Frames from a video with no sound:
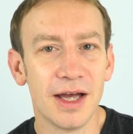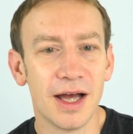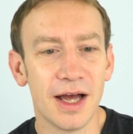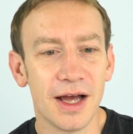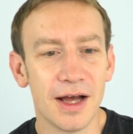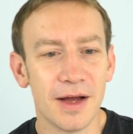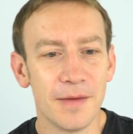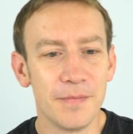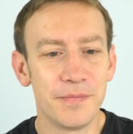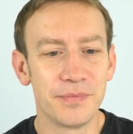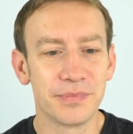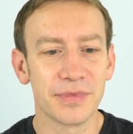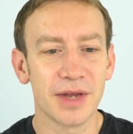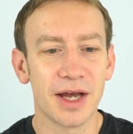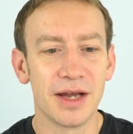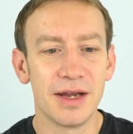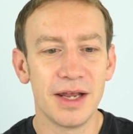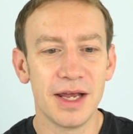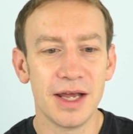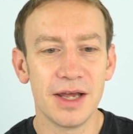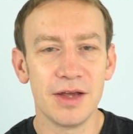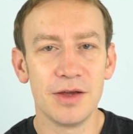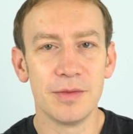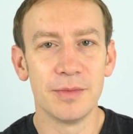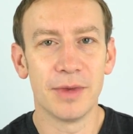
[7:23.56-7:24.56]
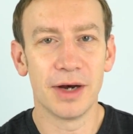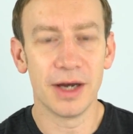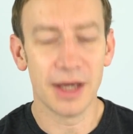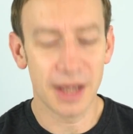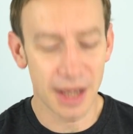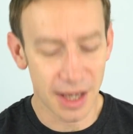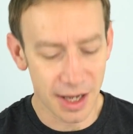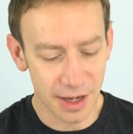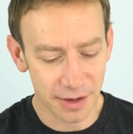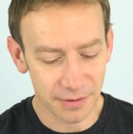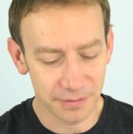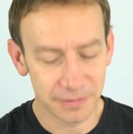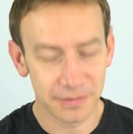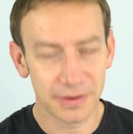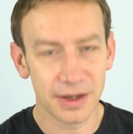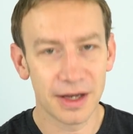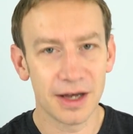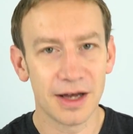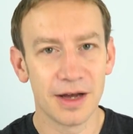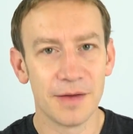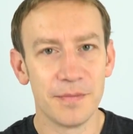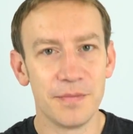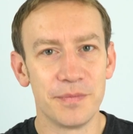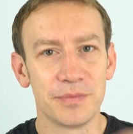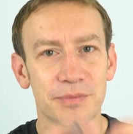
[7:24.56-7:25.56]
um, and here you might have
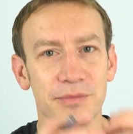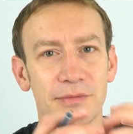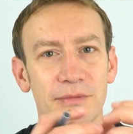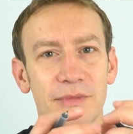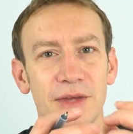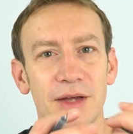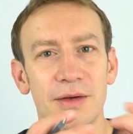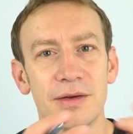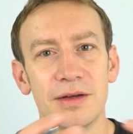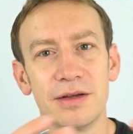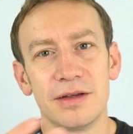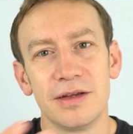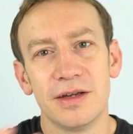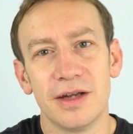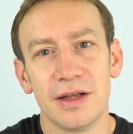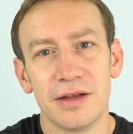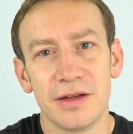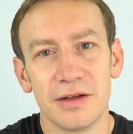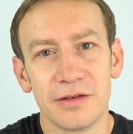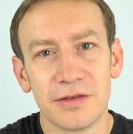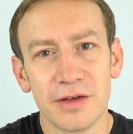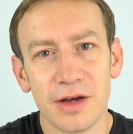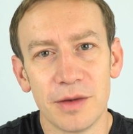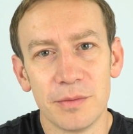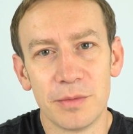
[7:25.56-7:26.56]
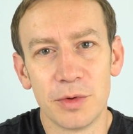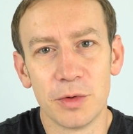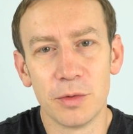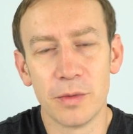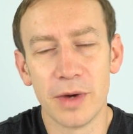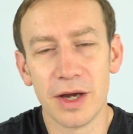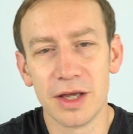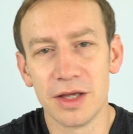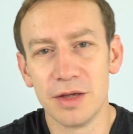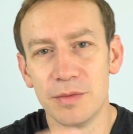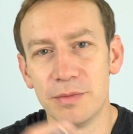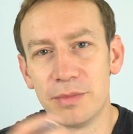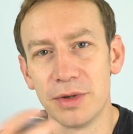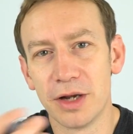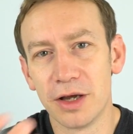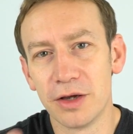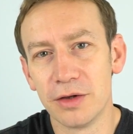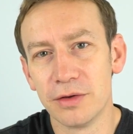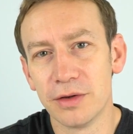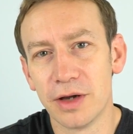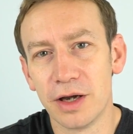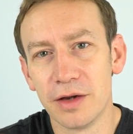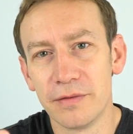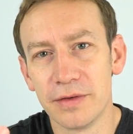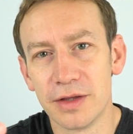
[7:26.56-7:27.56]
um, you know, the example where you
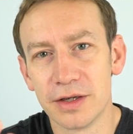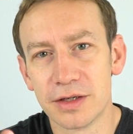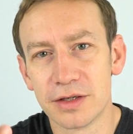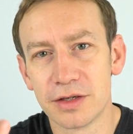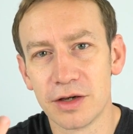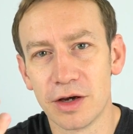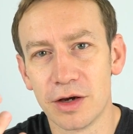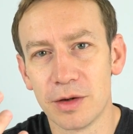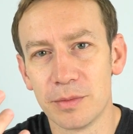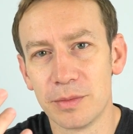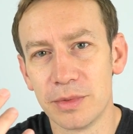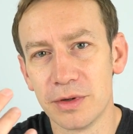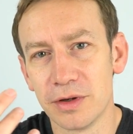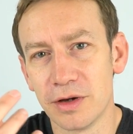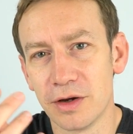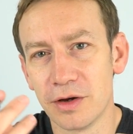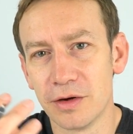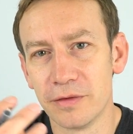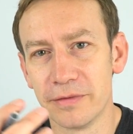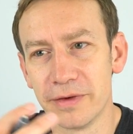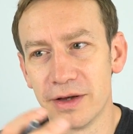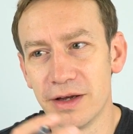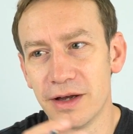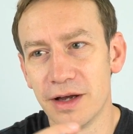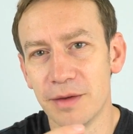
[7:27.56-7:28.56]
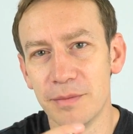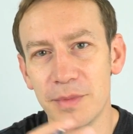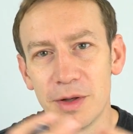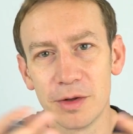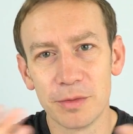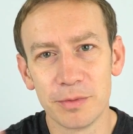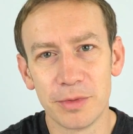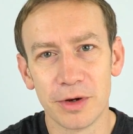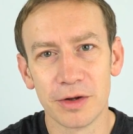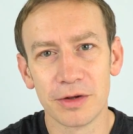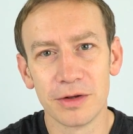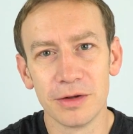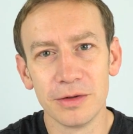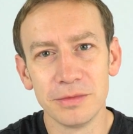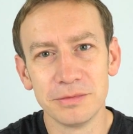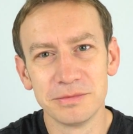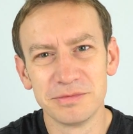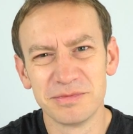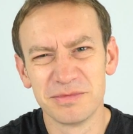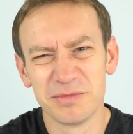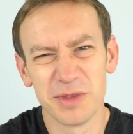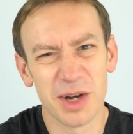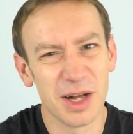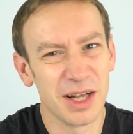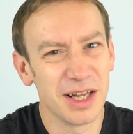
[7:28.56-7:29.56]
blow over the top of a, a milk bottle
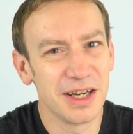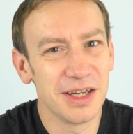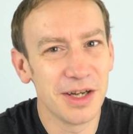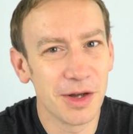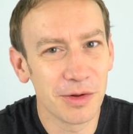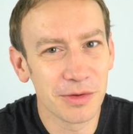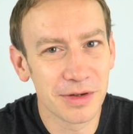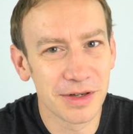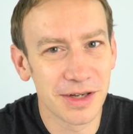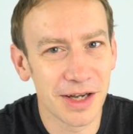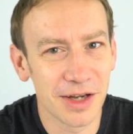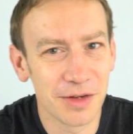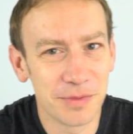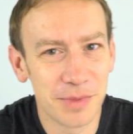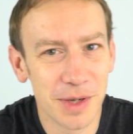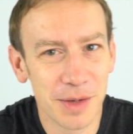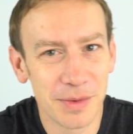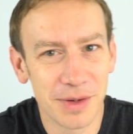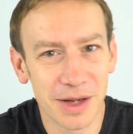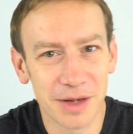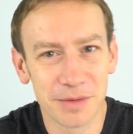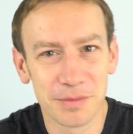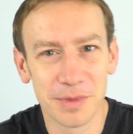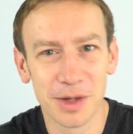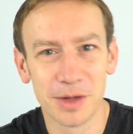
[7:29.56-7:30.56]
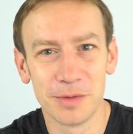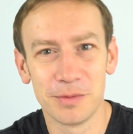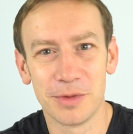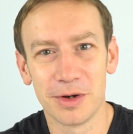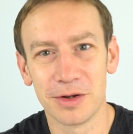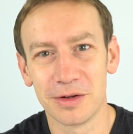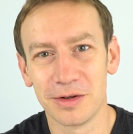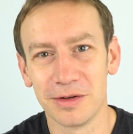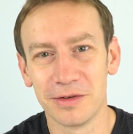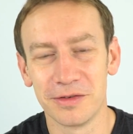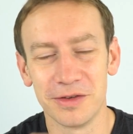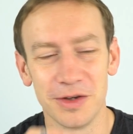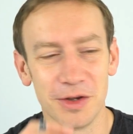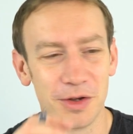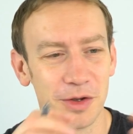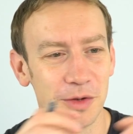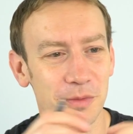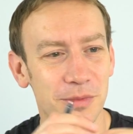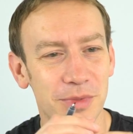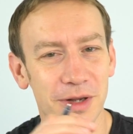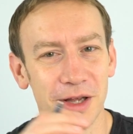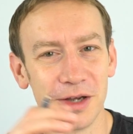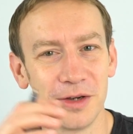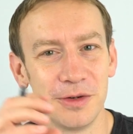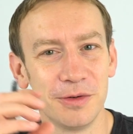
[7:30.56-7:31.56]
well, in the olden days, people had milk bottles and you
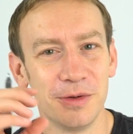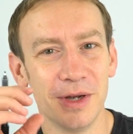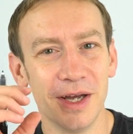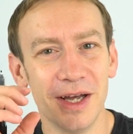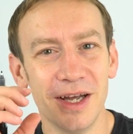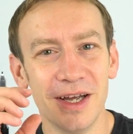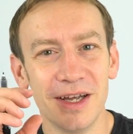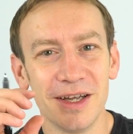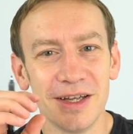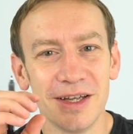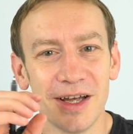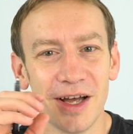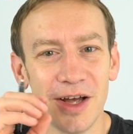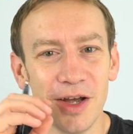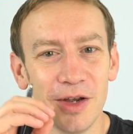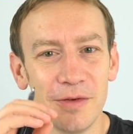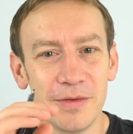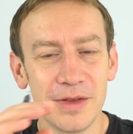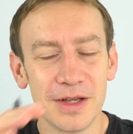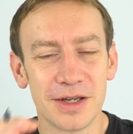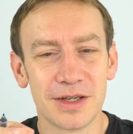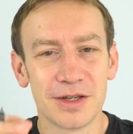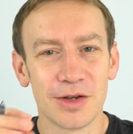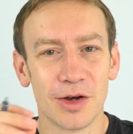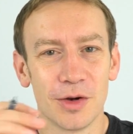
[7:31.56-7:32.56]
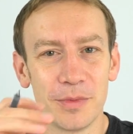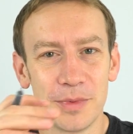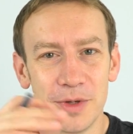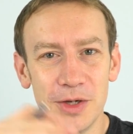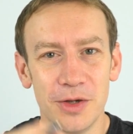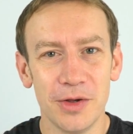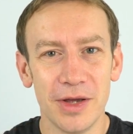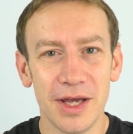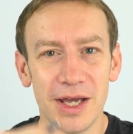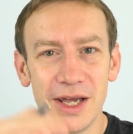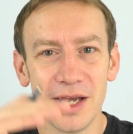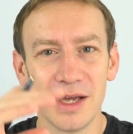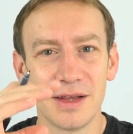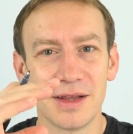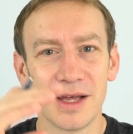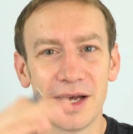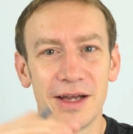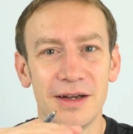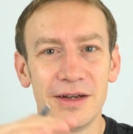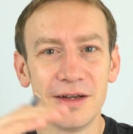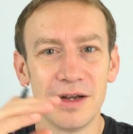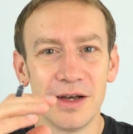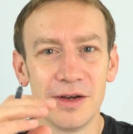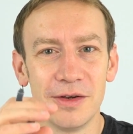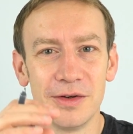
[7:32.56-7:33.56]
could blow over the top and you hear
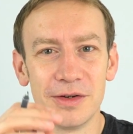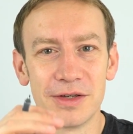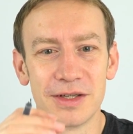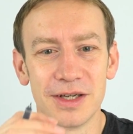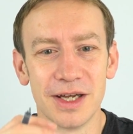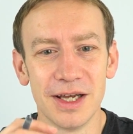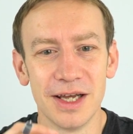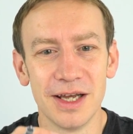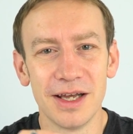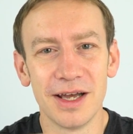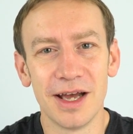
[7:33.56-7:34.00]
that note.